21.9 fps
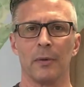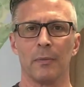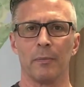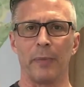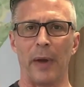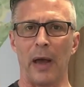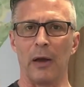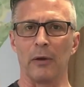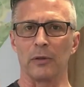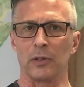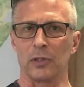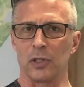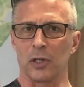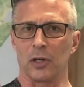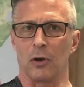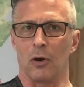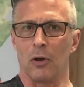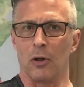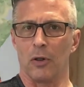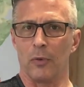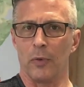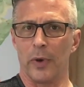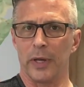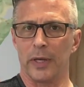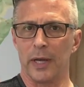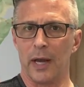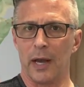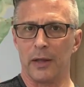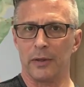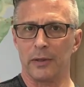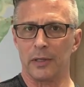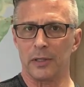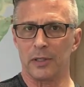bouncing all the way
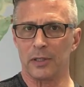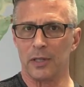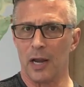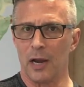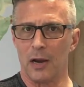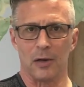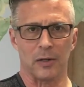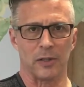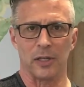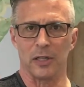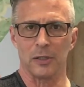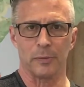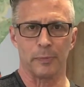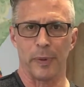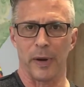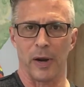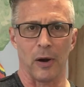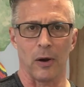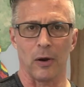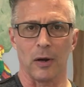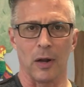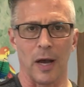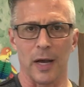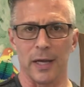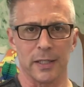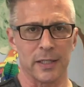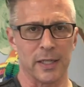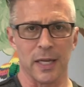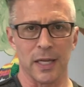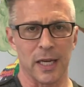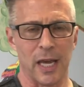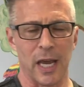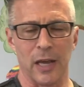down the stairs. He's paralyzed.
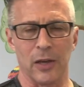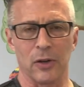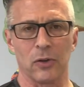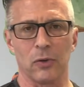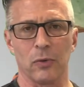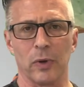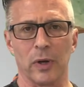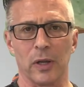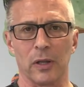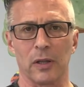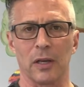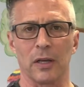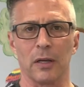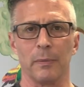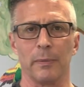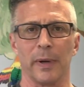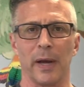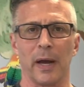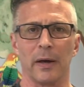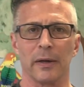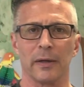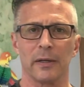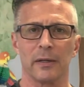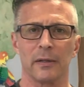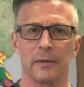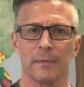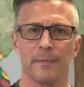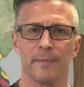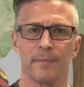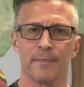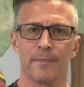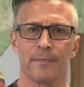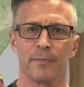He can't do anything about it.
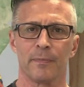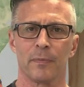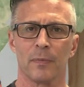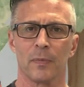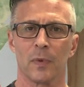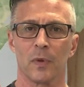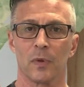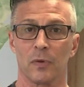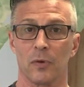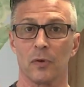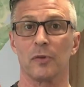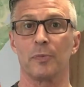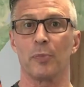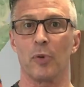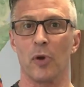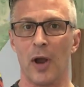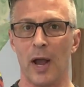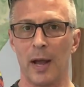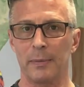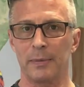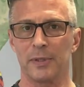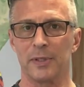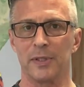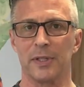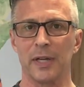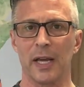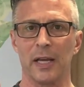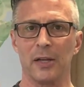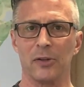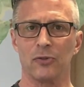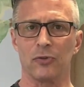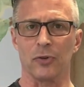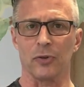So it's perhaps
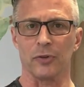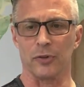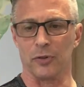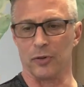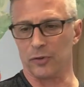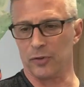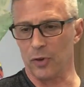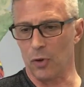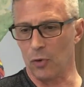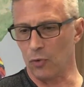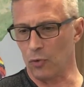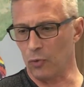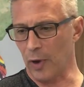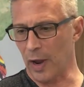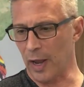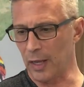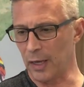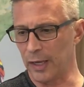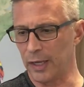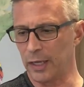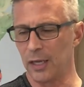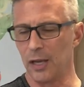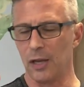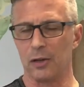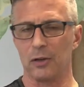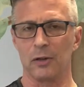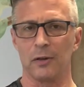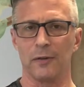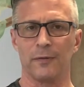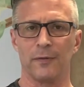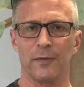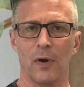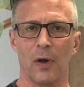dangerous. There's no railing. He could
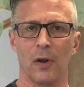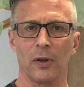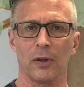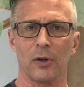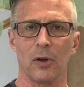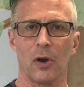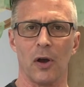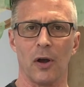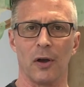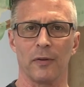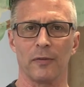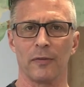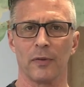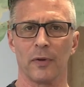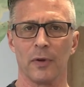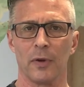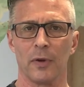have fallen off.